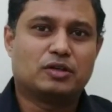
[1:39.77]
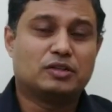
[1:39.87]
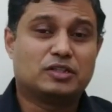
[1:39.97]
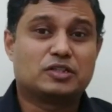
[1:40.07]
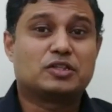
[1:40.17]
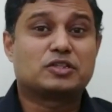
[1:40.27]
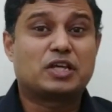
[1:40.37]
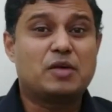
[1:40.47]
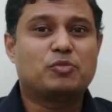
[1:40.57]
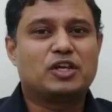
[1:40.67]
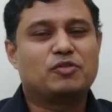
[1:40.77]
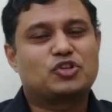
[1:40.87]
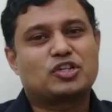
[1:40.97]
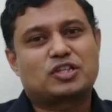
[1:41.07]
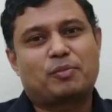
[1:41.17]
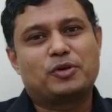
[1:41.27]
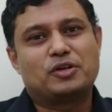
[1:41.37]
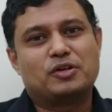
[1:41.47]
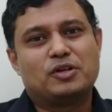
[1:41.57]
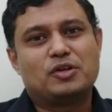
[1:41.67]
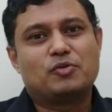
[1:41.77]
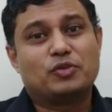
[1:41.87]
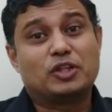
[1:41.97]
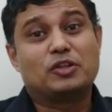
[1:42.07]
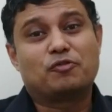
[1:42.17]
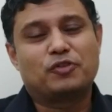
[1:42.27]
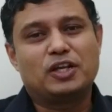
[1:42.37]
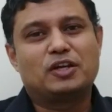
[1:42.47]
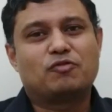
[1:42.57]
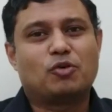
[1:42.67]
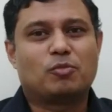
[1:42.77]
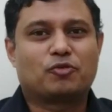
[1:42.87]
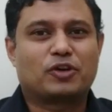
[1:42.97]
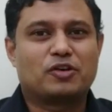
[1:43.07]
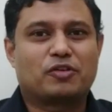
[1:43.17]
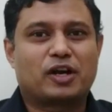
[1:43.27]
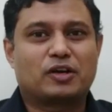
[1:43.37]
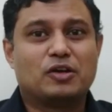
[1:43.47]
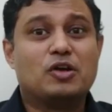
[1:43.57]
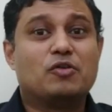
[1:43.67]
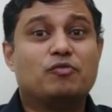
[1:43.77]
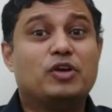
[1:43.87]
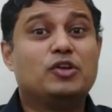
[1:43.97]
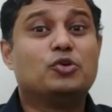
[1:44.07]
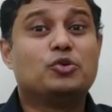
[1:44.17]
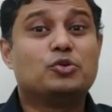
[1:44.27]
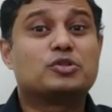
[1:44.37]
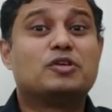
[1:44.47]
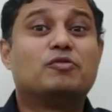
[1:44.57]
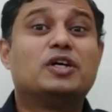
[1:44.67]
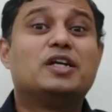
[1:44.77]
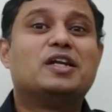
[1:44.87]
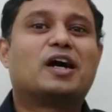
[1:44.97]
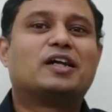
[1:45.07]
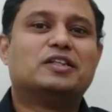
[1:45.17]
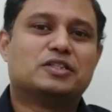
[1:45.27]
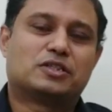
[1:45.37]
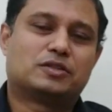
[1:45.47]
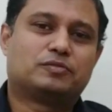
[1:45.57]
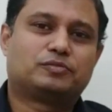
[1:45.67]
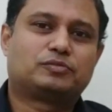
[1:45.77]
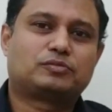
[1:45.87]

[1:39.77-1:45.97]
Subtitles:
This is the same thing which has happened within the FIDIC form of contract when you use the word others.